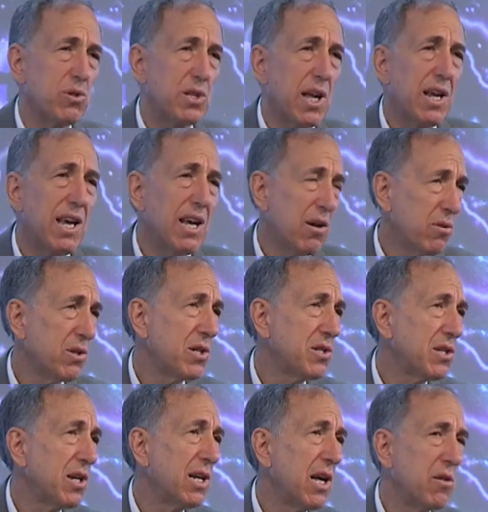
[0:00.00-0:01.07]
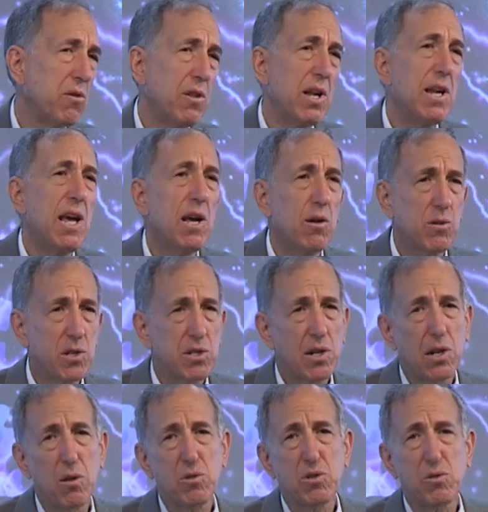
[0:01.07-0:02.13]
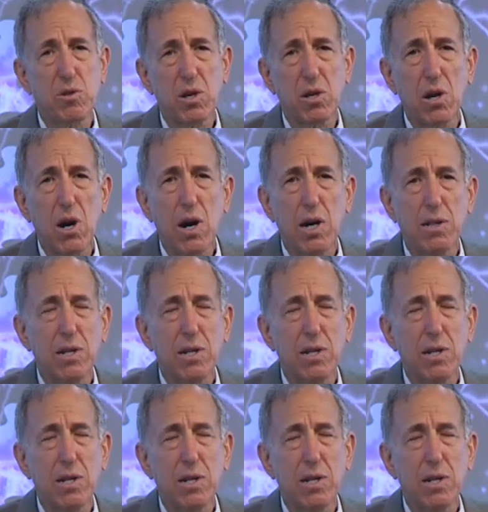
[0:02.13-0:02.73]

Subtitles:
that held us together, that held us closer to God,